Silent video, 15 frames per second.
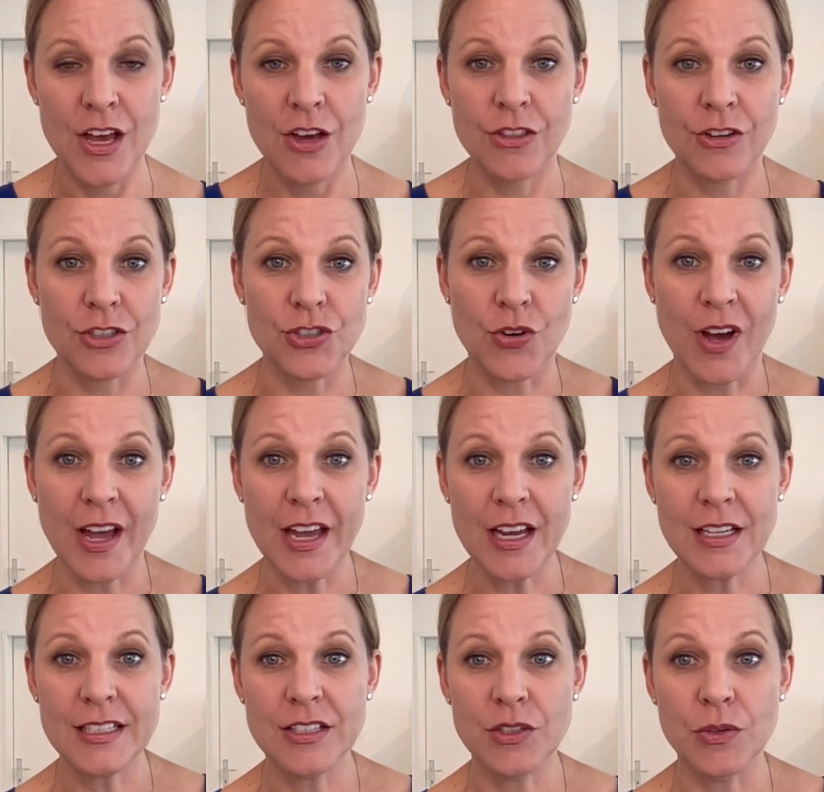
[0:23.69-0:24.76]
They're trying
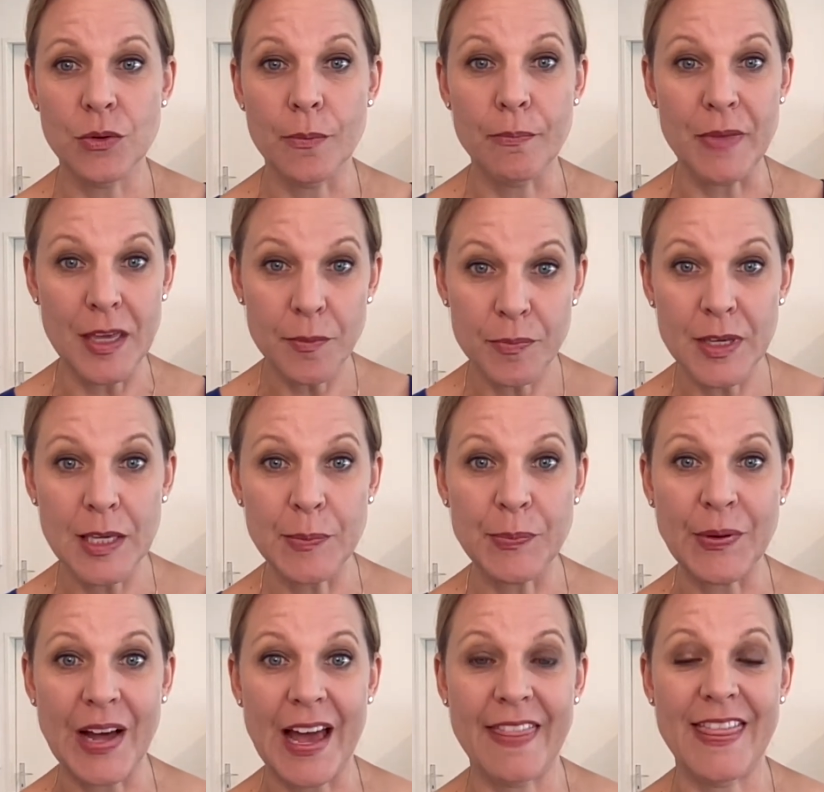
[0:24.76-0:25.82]
to meet people
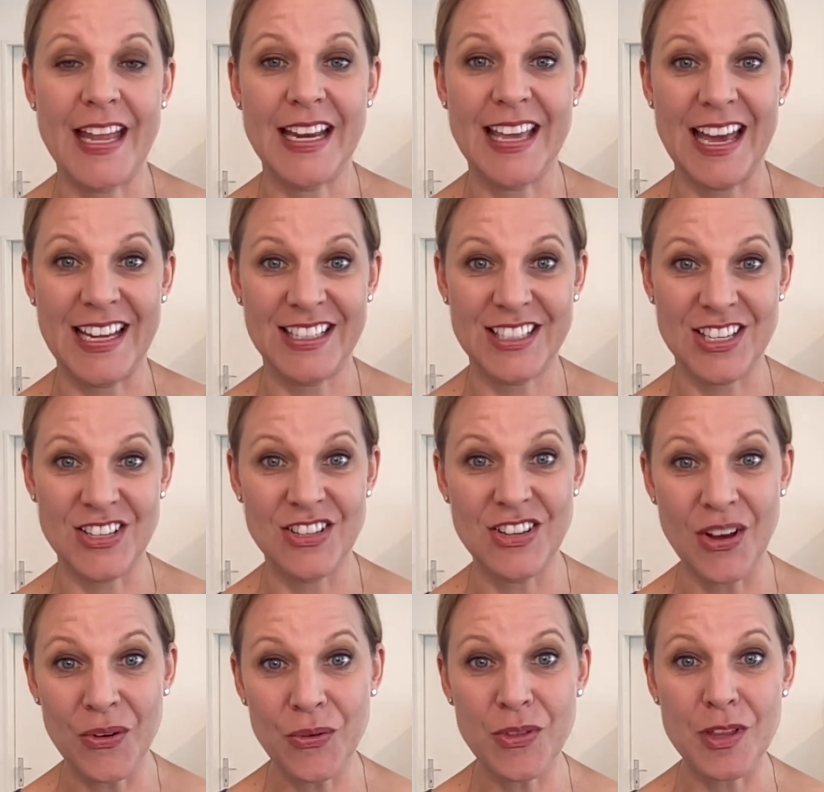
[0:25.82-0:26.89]
and then get to
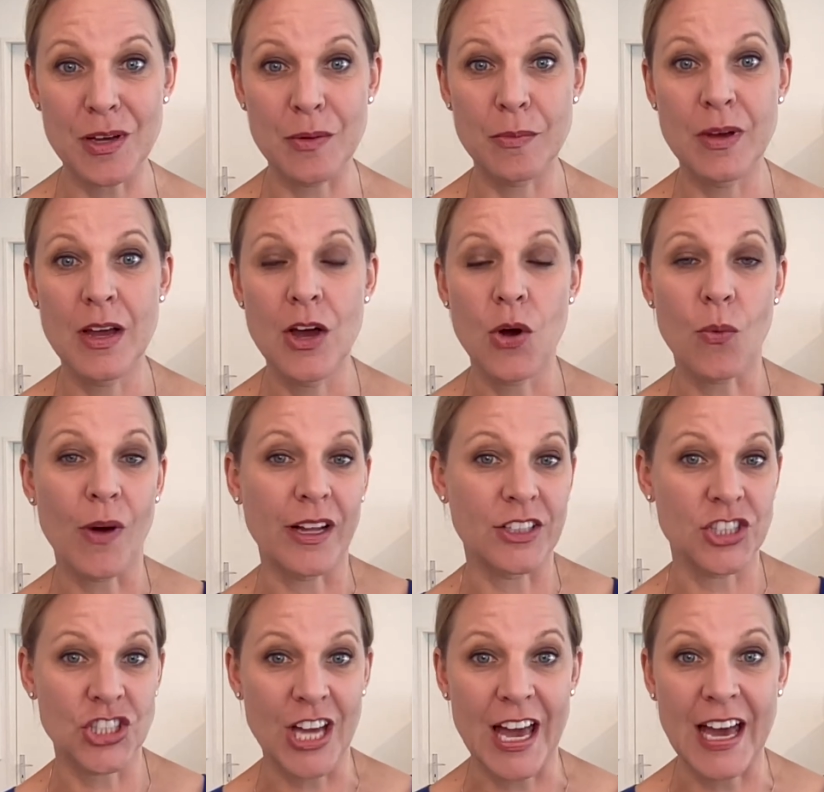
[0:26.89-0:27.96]
know them while
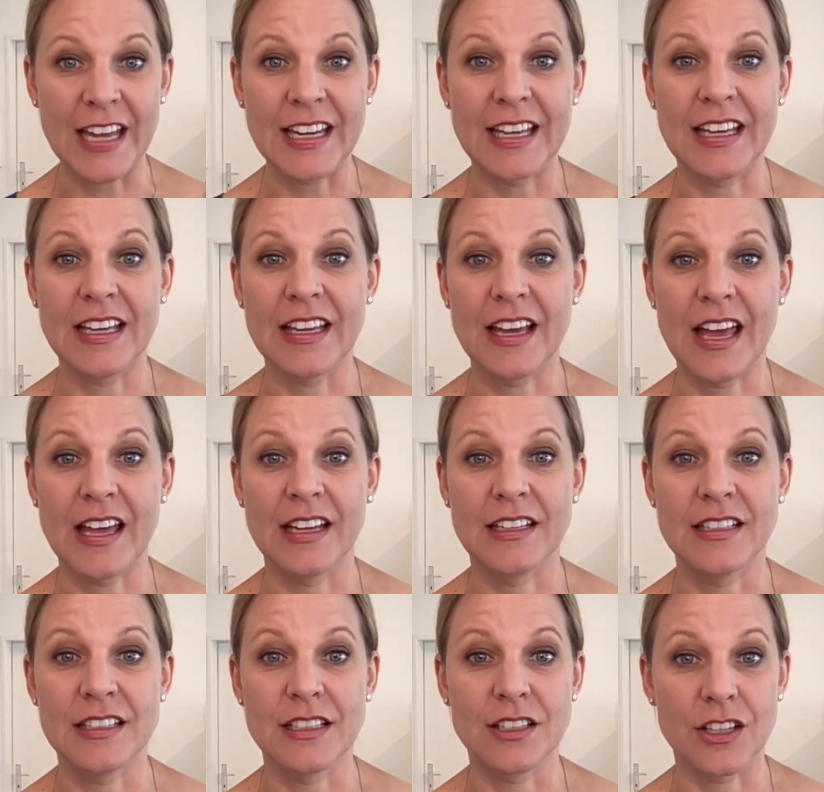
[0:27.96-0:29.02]
chatting and
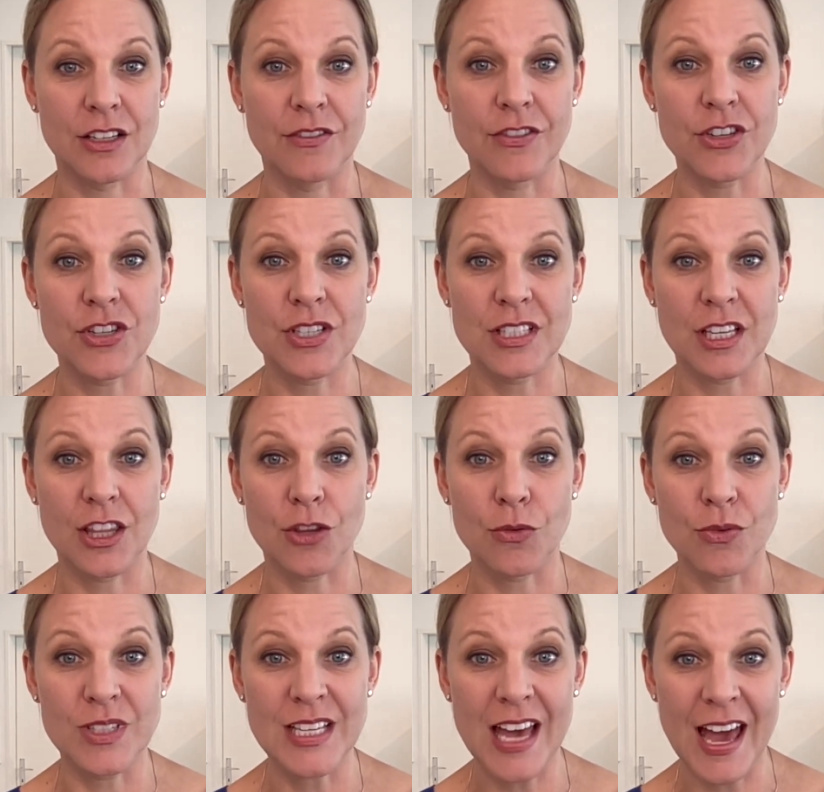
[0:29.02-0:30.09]
conversing through
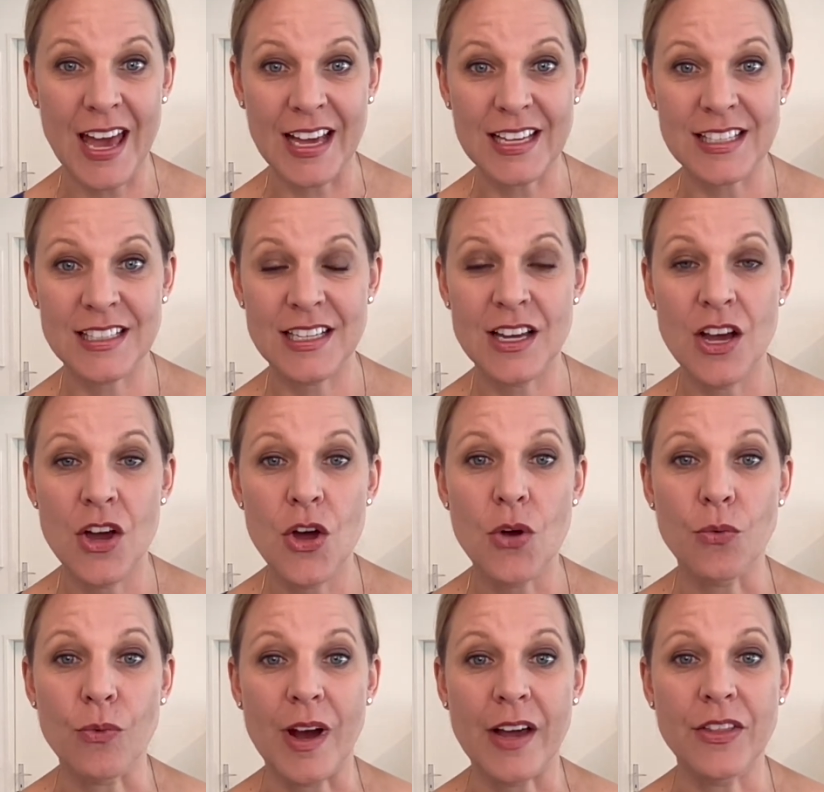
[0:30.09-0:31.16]
text
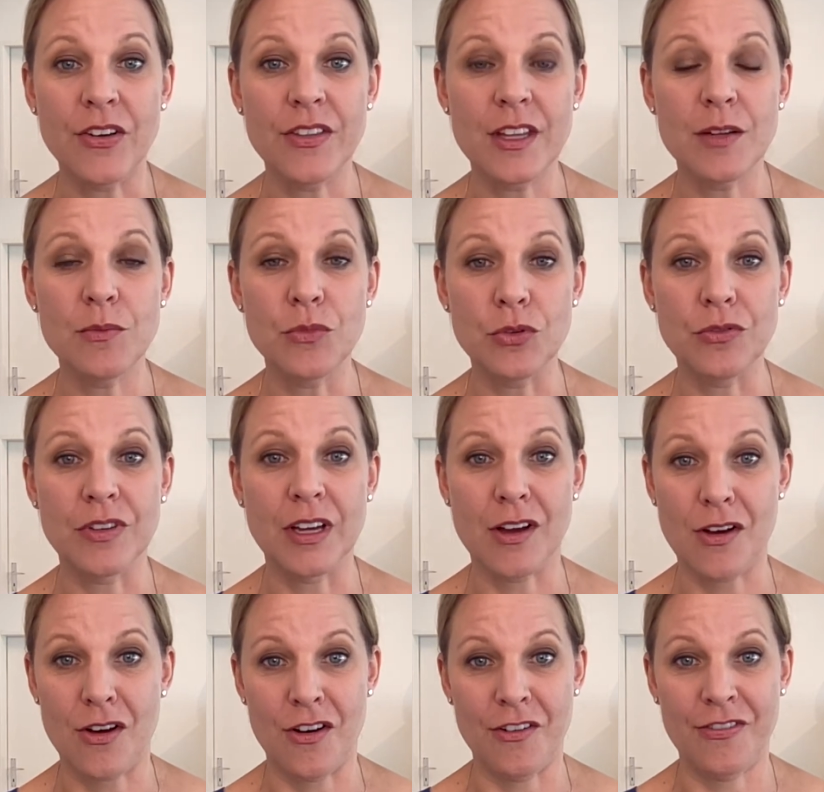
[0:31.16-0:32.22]
rather than moving
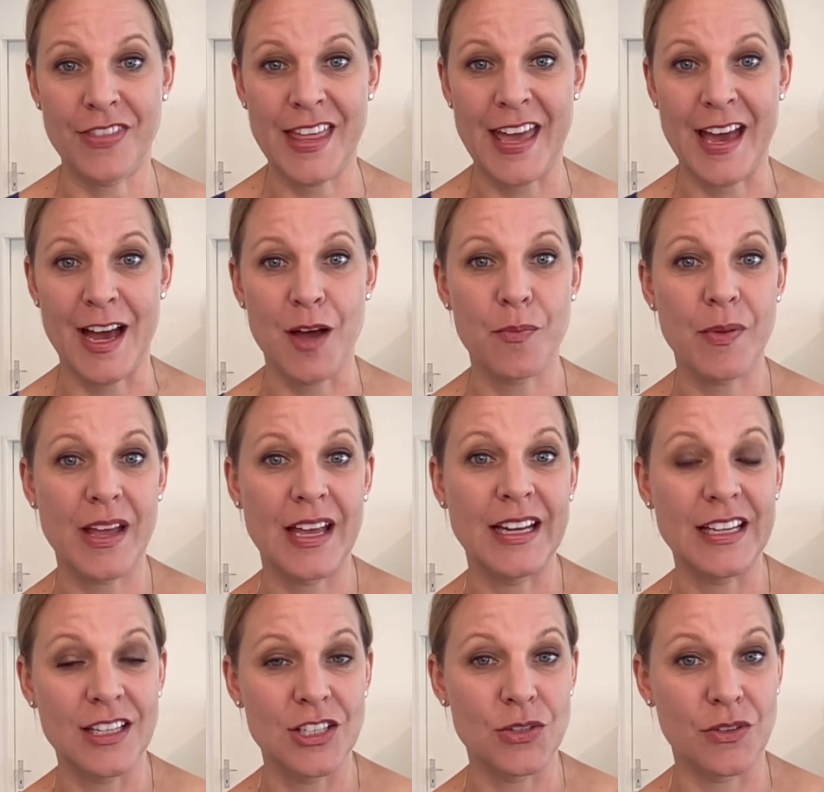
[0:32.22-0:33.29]
off the app and
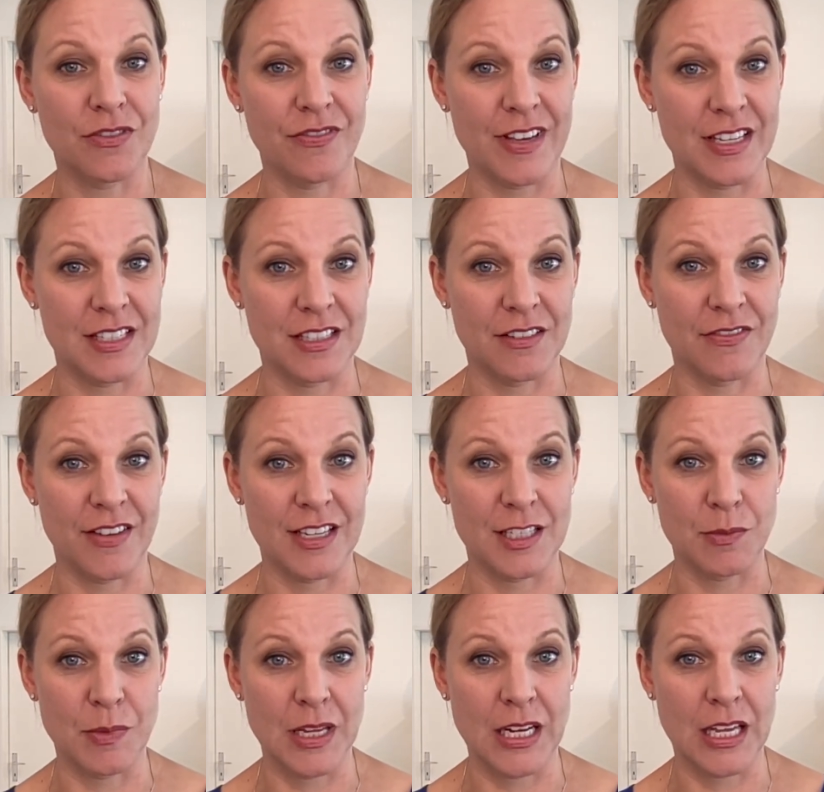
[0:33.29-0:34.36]
into a face-to-face
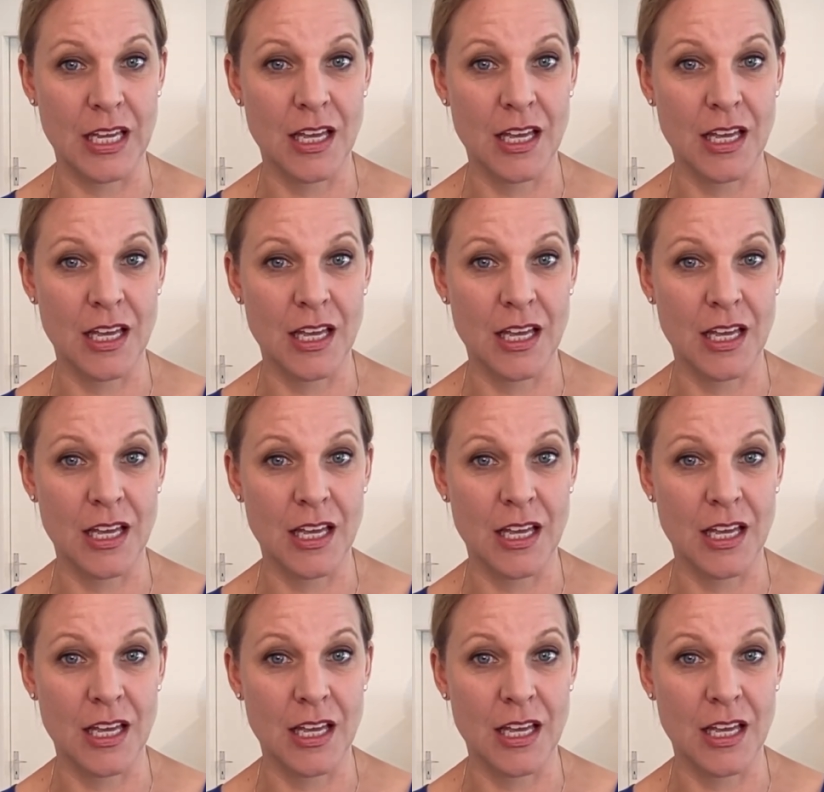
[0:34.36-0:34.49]
meeting.